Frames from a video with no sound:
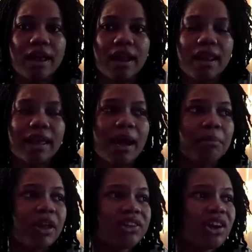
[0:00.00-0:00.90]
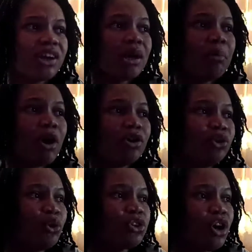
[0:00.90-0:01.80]
Like, I'm not talking about
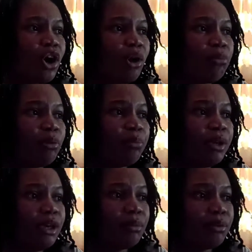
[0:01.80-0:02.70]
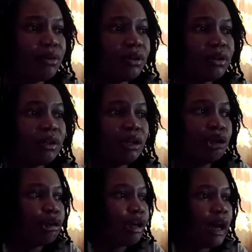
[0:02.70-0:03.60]
those horrible people
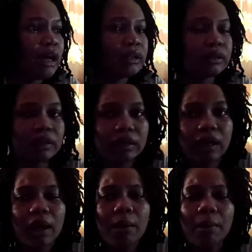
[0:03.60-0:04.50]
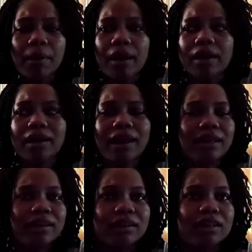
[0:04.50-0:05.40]
kind of thing. Like,
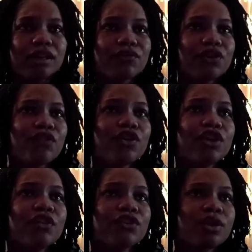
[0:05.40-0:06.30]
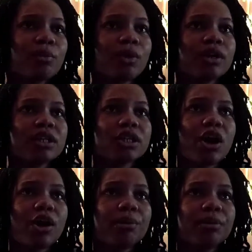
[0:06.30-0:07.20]
if even if someone is
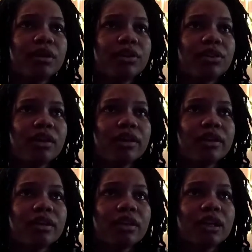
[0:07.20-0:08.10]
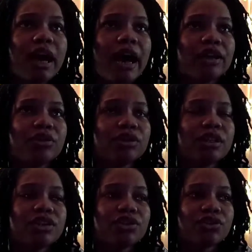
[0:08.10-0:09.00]
horrible and you
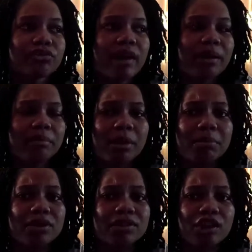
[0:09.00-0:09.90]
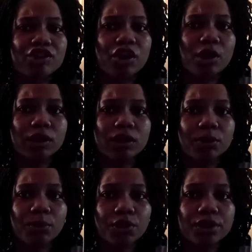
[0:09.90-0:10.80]
describe them in such ugly
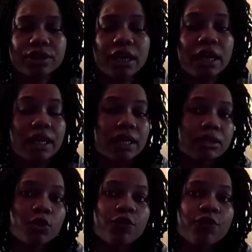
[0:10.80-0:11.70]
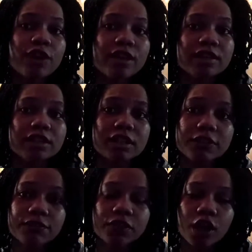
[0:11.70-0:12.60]
words, it's offensive
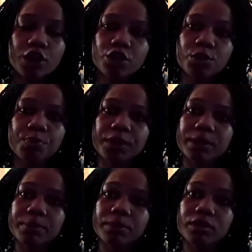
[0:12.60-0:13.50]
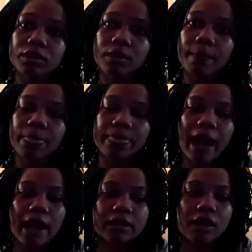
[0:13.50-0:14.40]
to people
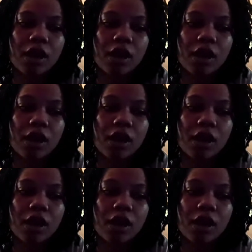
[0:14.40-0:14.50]
that